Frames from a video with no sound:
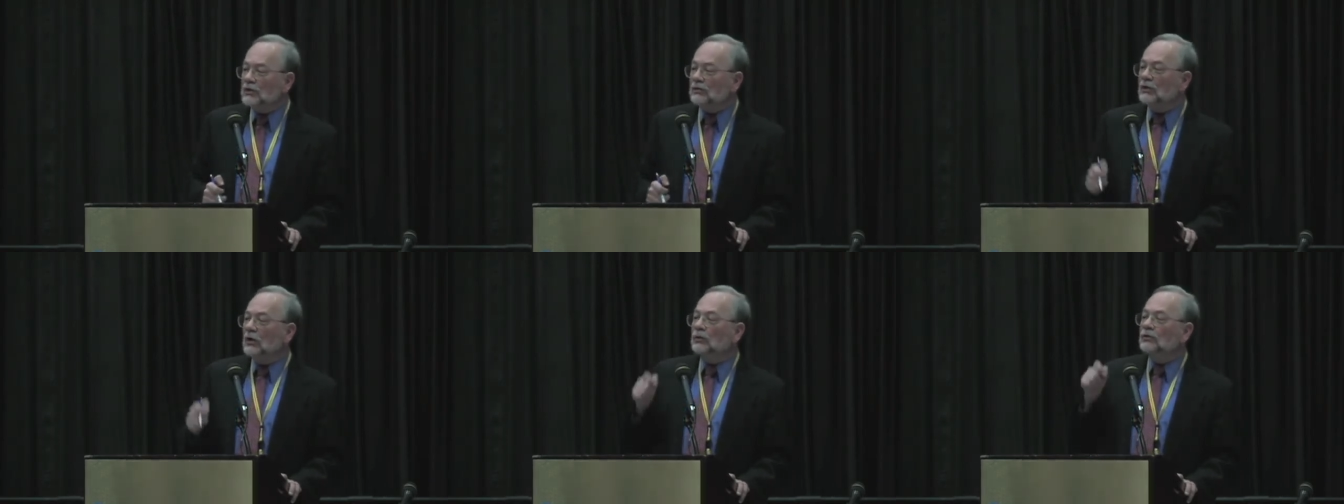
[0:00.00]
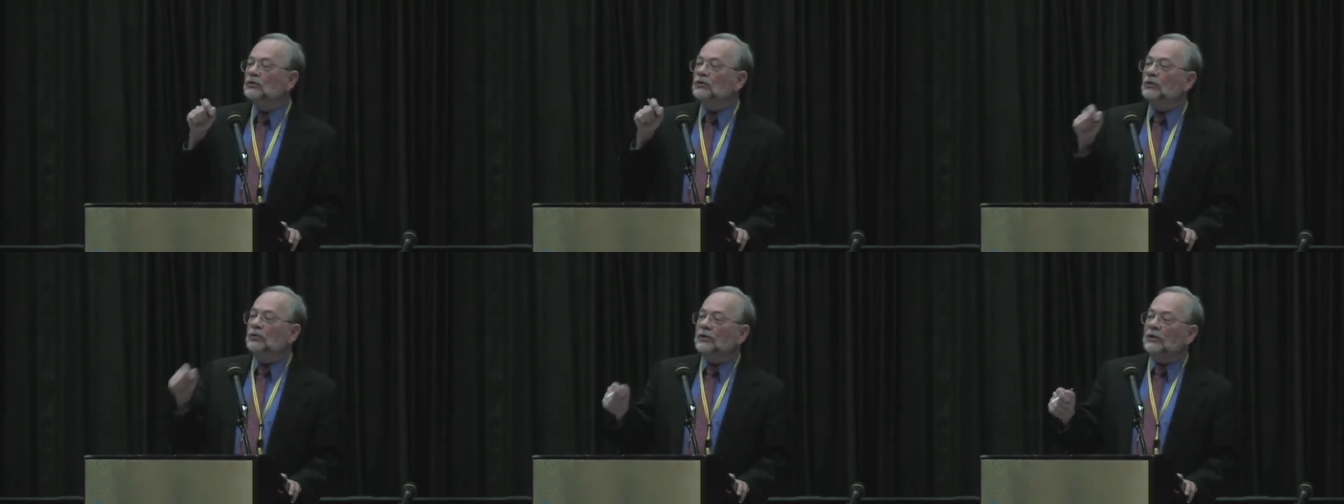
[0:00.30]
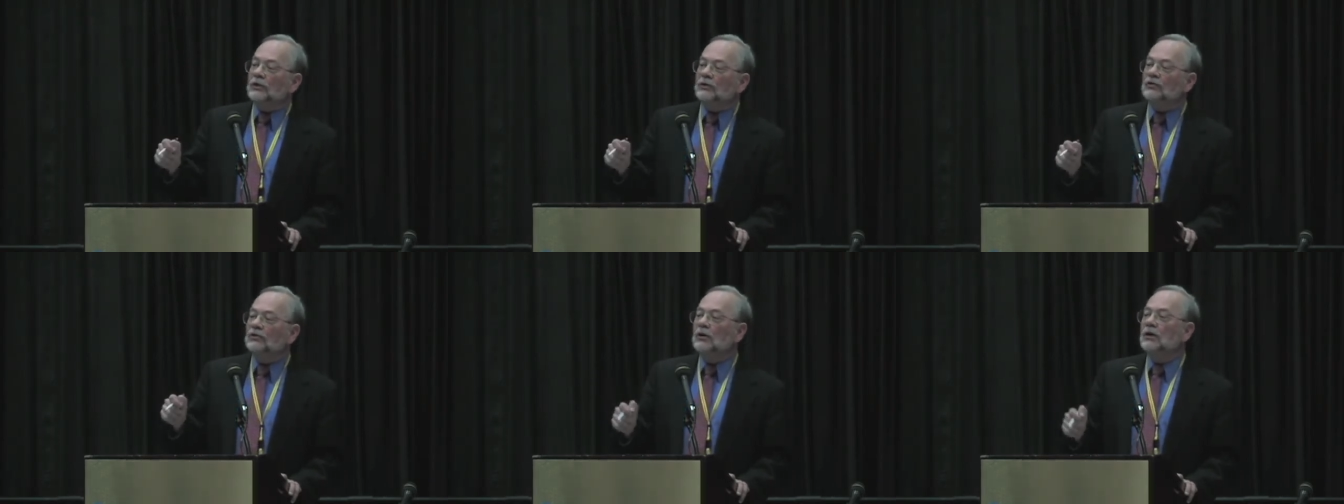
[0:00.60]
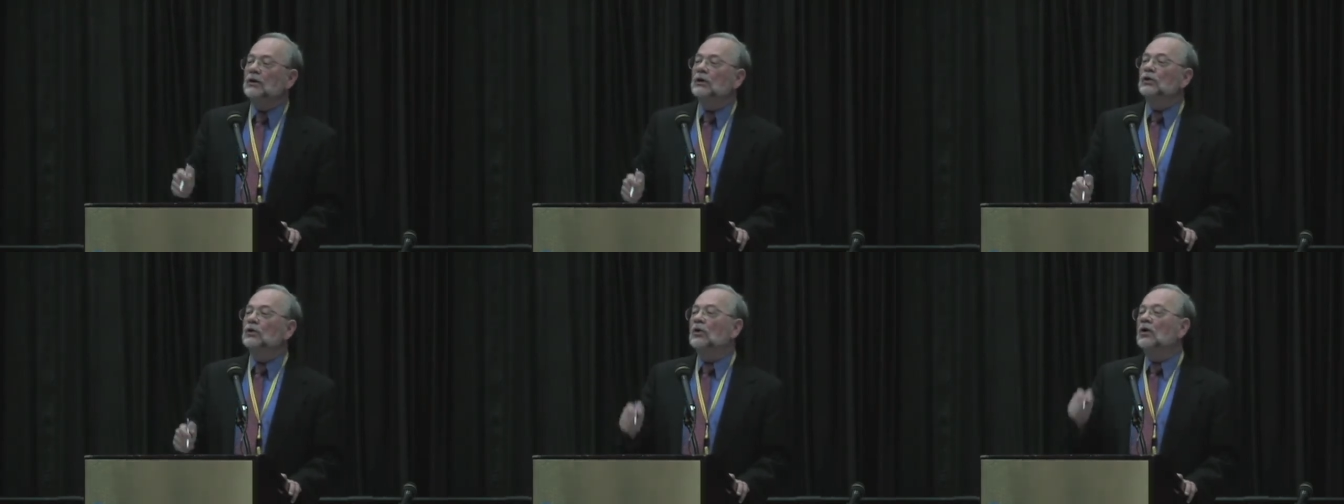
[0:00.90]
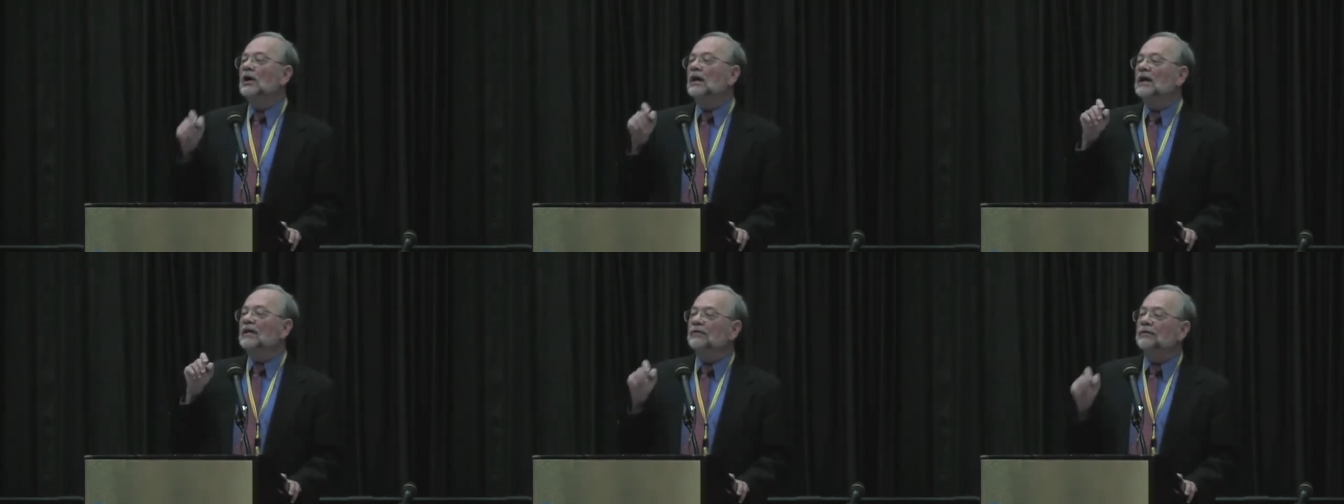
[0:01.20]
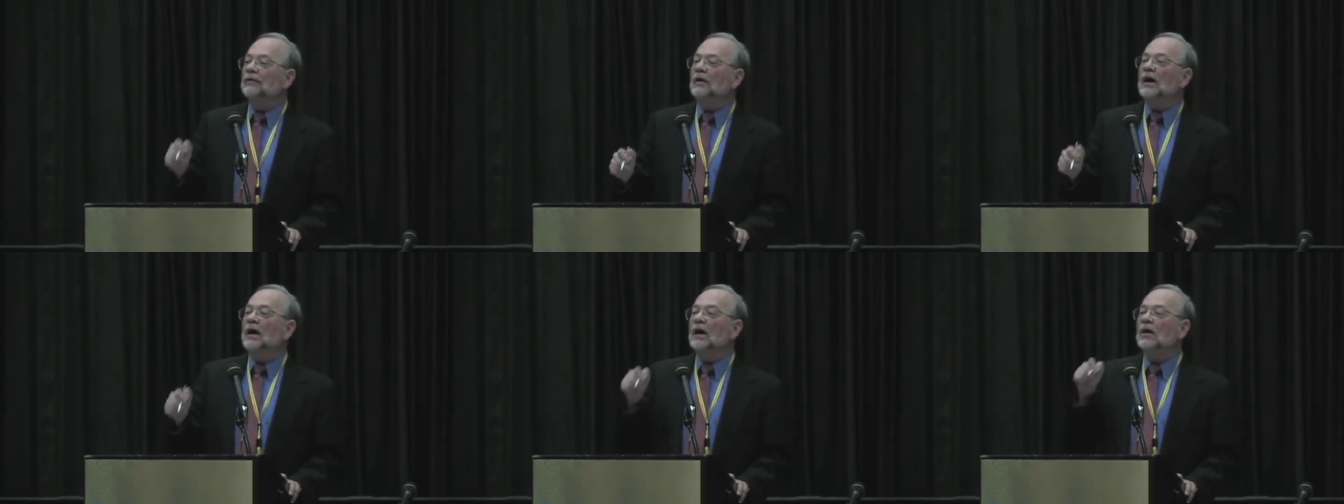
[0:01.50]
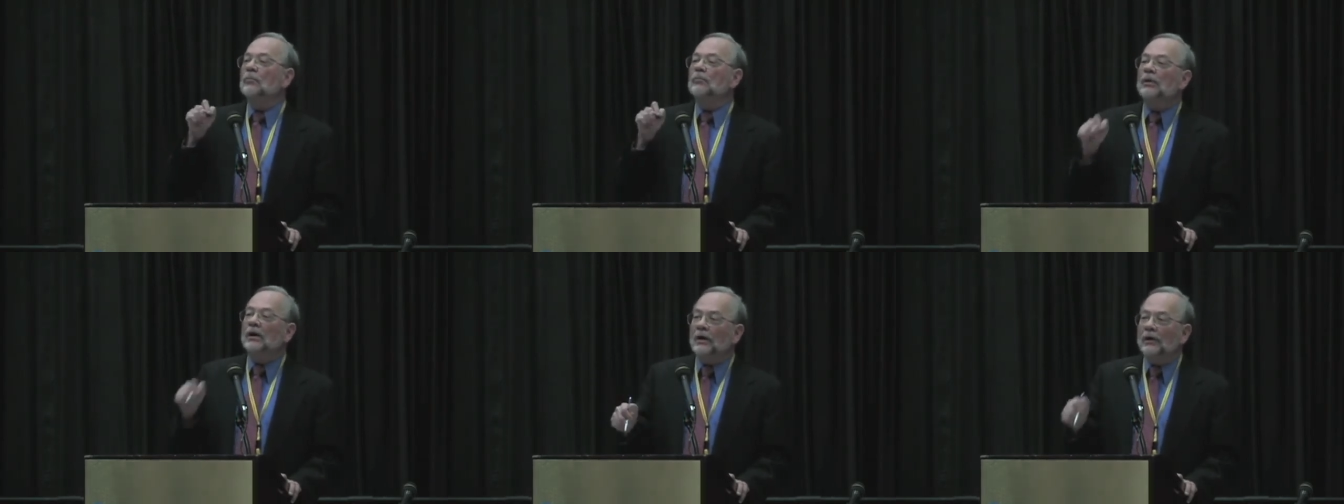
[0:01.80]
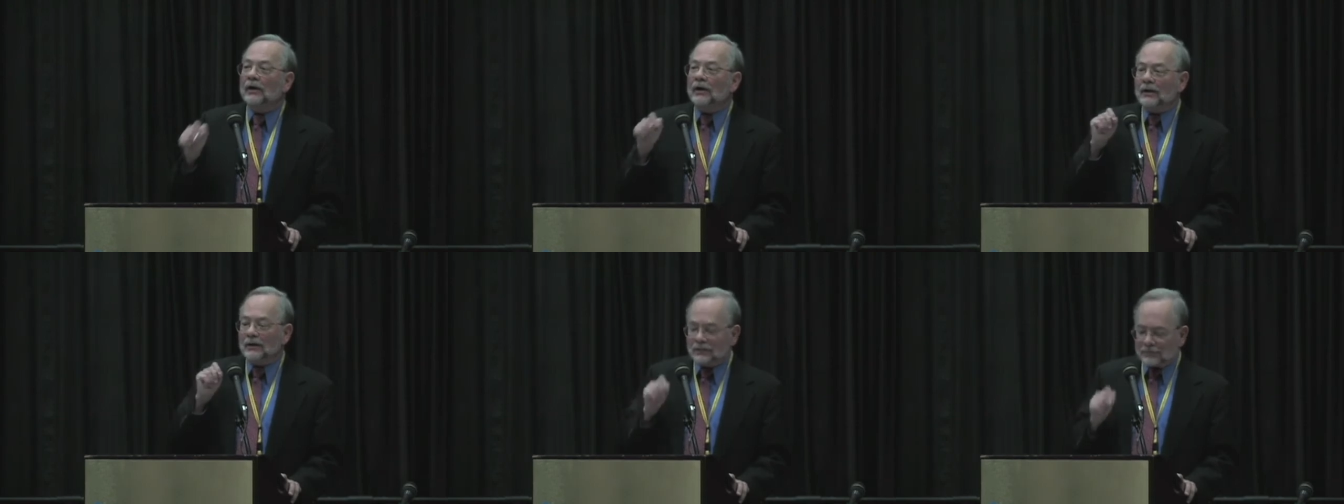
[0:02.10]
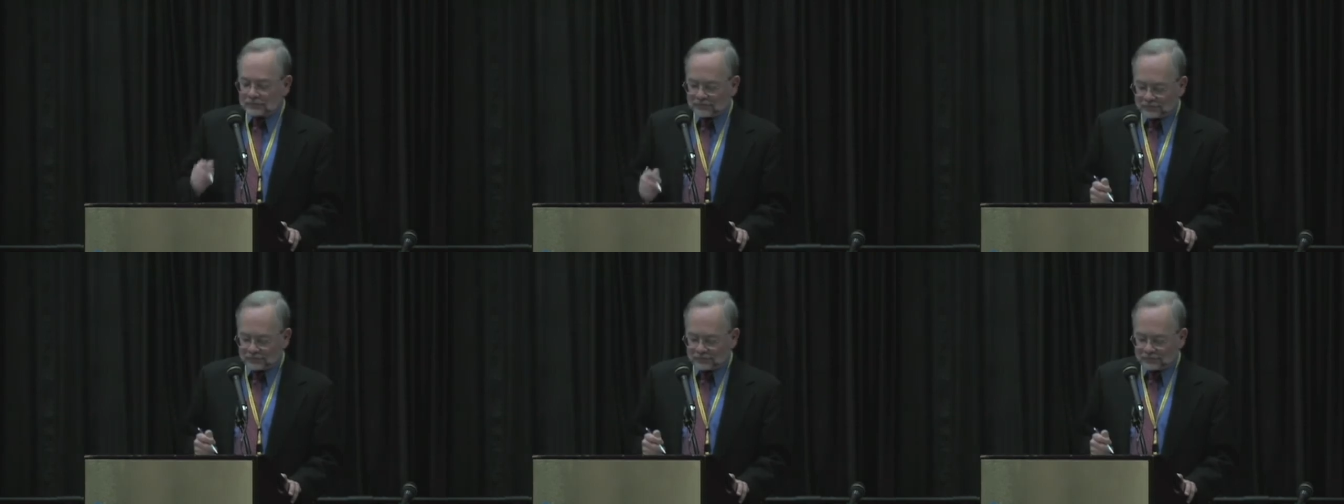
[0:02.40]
you don't do this, you're going to get fired, period.